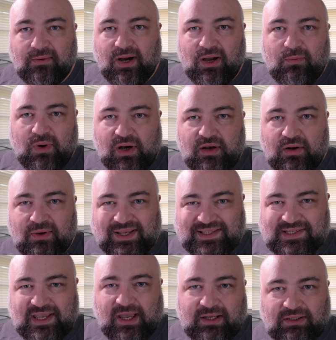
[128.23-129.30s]
I want to know
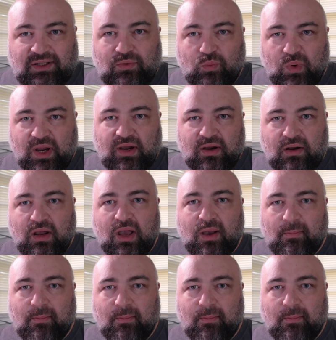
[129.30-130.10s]
exactly where